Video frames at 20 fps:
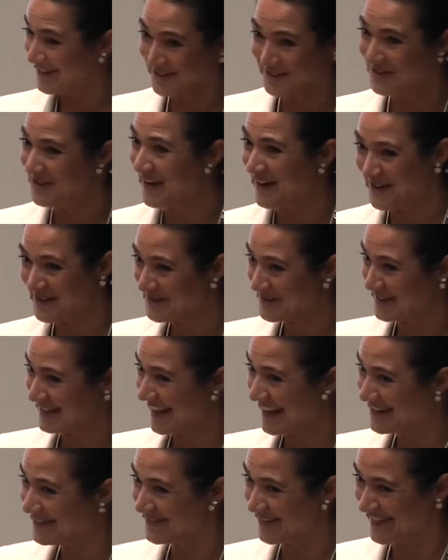You know, I always
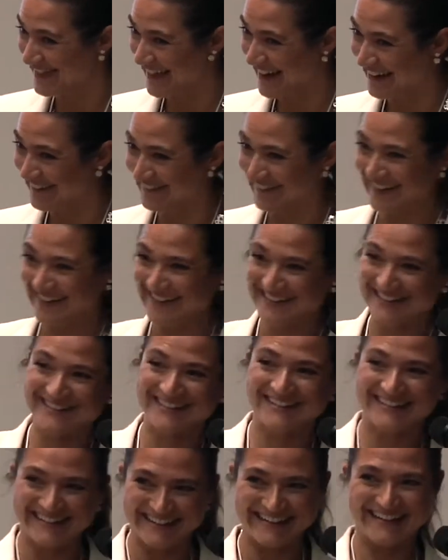end with that one, so
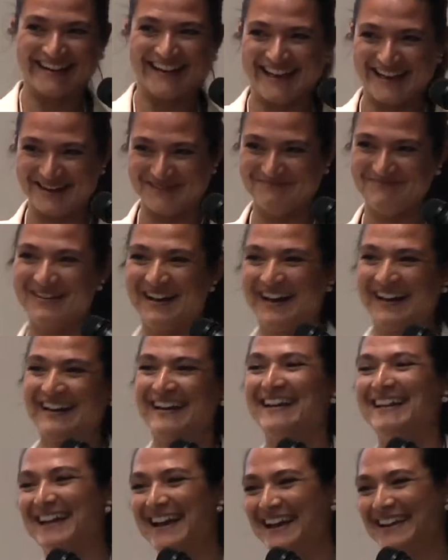you're gonna get it back
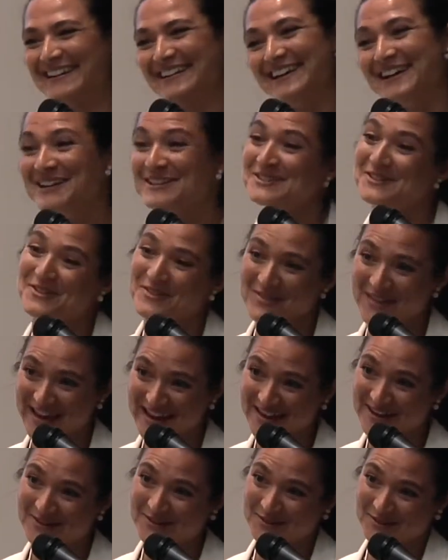again. So
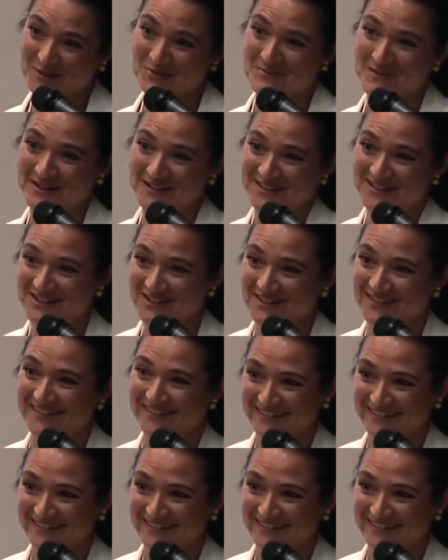thank you so much.